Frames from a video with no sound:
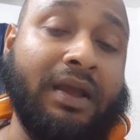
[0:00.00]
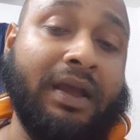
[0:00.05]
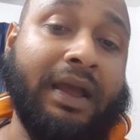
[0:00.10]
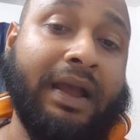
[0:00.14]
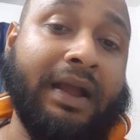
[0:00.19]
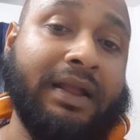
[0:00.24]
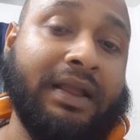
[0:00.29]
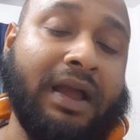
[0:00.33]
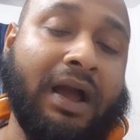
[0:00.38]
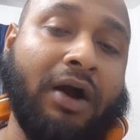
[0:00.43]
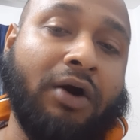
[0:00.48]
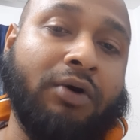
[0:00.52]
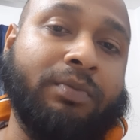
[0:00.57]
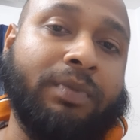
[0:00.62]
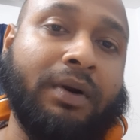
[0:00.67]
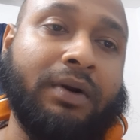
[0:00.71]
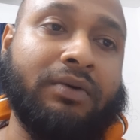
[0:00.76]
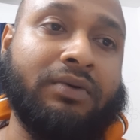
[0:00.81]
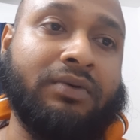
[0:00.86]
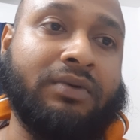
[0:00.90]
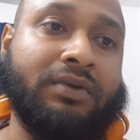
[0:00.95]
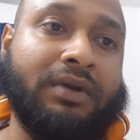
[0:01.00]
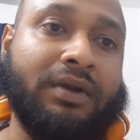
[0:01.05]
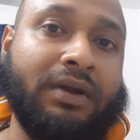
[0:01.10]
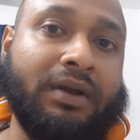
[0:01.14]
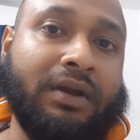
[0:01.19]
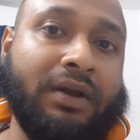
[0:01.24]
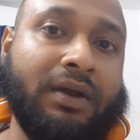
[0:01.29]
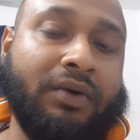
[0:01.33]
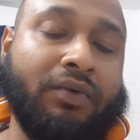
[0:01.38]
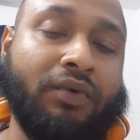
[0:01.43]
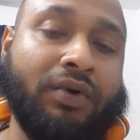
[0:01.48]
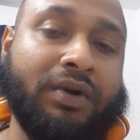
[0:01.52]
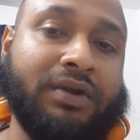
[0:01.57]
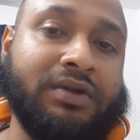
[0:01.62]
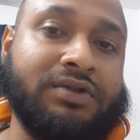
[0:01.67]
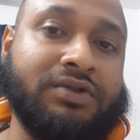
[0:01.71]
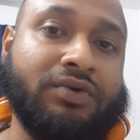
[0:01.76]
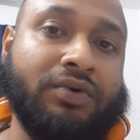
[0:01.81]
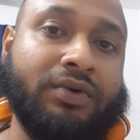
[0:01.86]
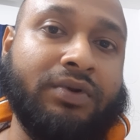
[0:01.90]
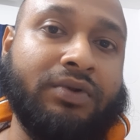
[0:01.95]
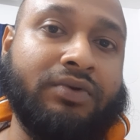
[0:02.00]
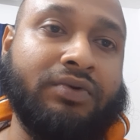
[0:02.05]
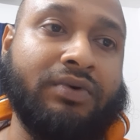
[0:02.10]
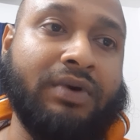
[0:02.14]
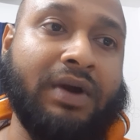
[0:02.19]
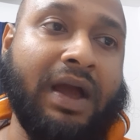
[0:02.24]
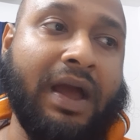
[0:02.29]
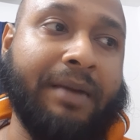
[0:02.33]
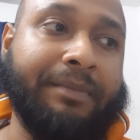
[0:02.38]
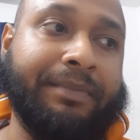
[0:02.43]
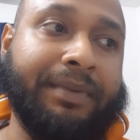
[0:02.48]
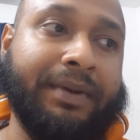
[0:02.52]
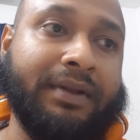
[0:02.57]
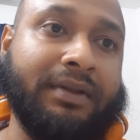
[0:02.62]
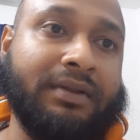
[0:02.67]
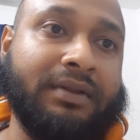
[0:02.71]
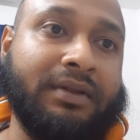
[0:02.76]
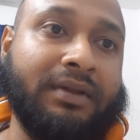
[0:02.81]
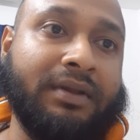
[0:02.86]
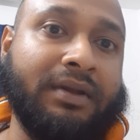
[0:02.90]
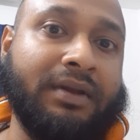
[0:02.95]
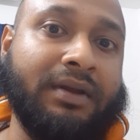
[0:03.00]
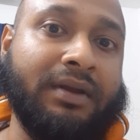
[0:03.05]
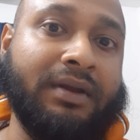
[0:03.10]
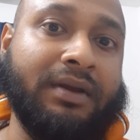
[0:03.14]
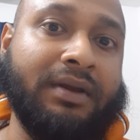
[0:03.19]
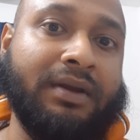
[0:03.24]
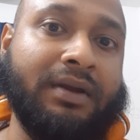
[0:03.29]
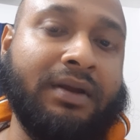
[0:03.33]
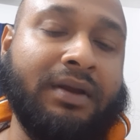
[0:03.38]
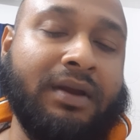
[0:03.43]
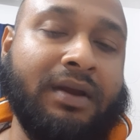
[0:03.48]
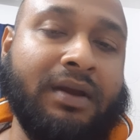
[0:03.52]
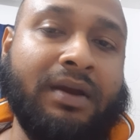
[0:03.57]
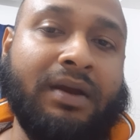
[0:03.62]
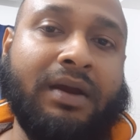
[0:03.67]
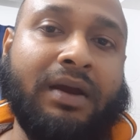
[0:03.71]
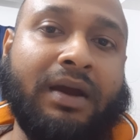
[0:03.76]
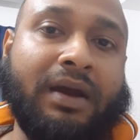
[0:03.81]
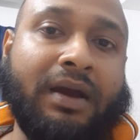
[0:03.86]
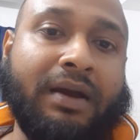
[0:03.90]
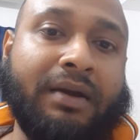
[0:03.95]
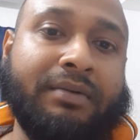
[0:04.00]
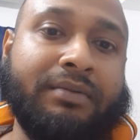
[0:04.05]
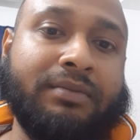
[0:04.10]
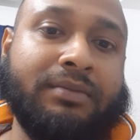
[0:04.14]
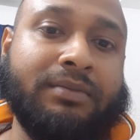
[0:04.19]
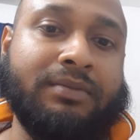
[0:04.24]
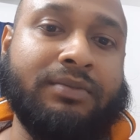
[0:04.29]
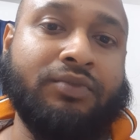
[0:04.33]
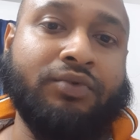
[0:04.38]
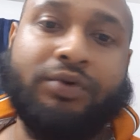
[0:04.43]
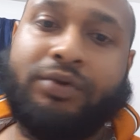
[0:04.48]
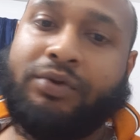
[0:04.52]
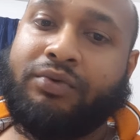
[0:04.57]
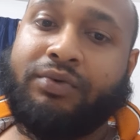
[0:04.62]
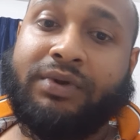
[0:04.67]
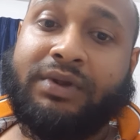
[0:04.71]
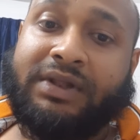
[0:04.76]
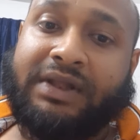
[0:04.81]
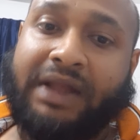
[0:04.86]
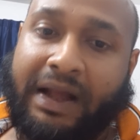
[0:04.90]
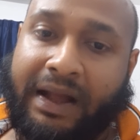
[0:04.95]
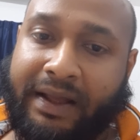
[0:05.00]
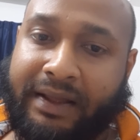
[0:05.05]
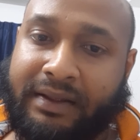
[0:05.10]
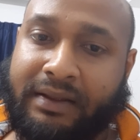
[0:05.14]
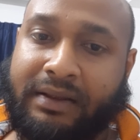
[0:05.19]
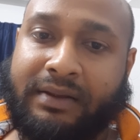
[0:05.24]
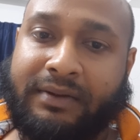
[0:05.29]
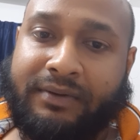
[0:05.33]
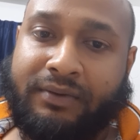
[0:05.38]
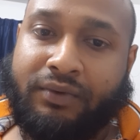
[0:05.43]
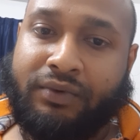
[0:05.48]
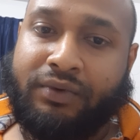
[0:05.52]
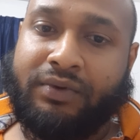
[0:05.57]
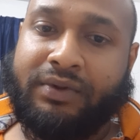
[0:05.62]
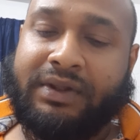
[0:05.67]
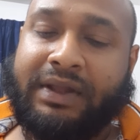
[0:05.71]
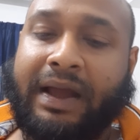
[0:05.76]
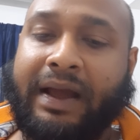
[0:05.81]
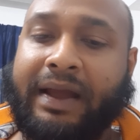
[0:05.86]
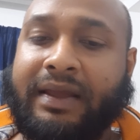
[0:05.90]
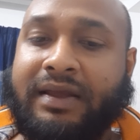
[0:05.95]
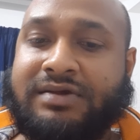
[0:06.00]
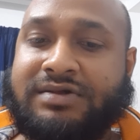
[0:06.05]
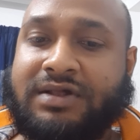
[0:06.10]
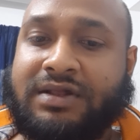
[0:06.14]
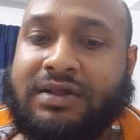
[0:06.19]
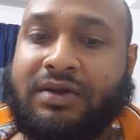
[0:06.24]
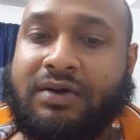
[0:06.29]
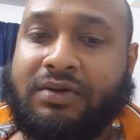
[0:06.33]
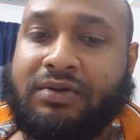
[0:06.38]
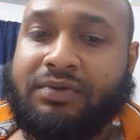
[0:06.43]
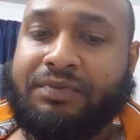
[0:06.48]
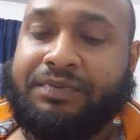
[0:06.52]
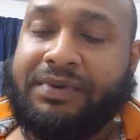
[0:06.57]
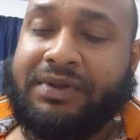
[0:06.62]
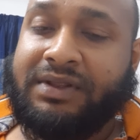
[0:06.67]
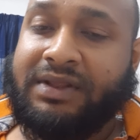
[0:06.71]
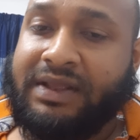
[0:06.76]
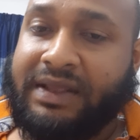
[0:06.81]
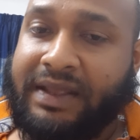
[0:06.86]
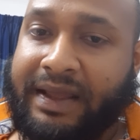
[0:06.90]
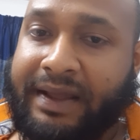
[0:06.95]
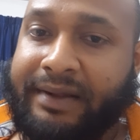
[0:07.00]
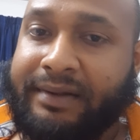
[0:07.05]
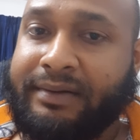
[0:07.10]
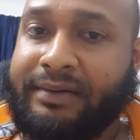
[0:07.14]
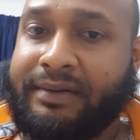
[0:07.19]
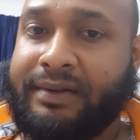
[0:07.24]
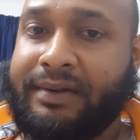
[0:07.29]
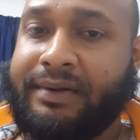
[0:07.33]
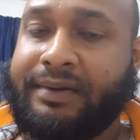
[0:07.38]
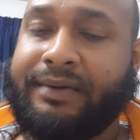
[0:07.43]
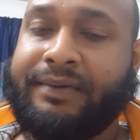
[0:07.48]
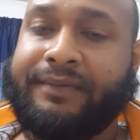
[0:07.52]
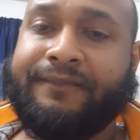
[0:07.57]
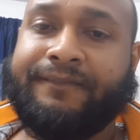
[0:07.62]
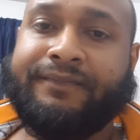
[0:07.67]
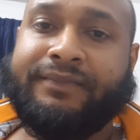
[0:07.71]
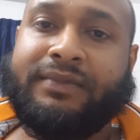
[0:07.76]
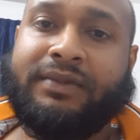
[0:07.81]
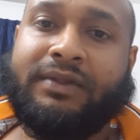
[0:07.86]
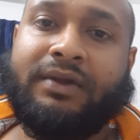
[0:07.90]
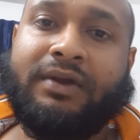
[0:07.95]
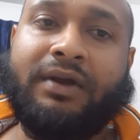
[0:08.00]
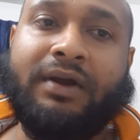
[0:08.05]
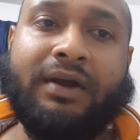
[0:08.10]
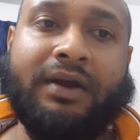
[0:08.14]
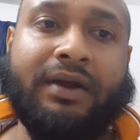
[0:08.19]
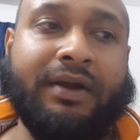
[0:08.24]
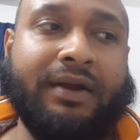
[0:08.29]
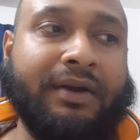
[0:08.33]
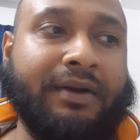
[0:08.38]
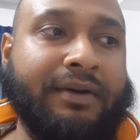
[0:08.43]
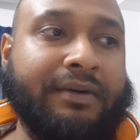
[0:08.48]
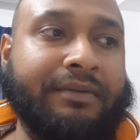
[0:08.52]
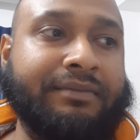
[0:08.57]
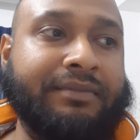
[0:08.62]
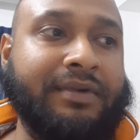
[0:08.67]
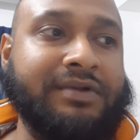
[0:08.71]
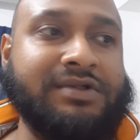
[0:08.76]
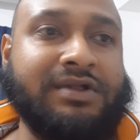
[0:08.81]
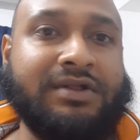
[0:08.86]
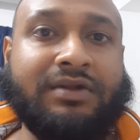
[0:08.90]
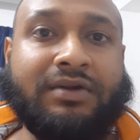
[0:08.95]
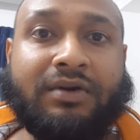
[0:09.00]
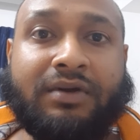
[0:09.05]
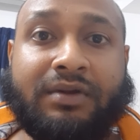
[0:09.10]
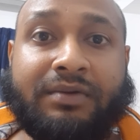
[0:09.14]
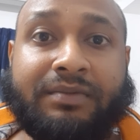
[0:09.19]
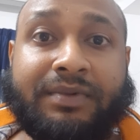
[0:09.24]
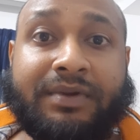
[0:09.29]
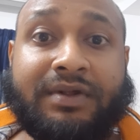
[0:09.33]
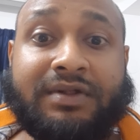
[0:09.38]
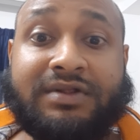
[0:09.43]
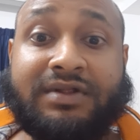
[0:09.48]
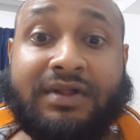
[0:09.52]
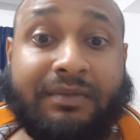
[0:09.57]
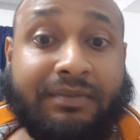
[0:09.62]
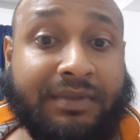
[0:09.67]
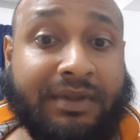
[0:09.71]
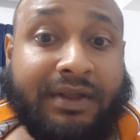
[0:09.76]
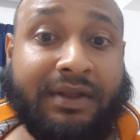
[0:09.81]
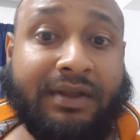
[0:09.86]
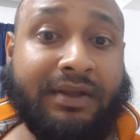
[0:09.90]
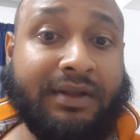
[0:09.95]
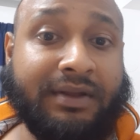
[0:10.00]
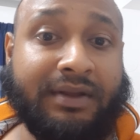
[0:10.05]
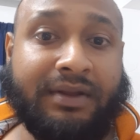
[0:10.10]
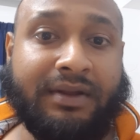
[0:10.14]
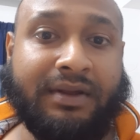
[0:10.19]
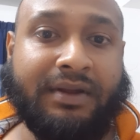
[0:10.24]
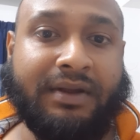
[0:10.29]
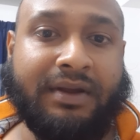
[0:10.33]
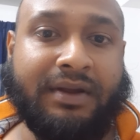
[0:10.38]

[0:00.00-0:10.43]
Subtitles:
And how about what is going to happen when we die? Is it going to be the end? Is it going to be something?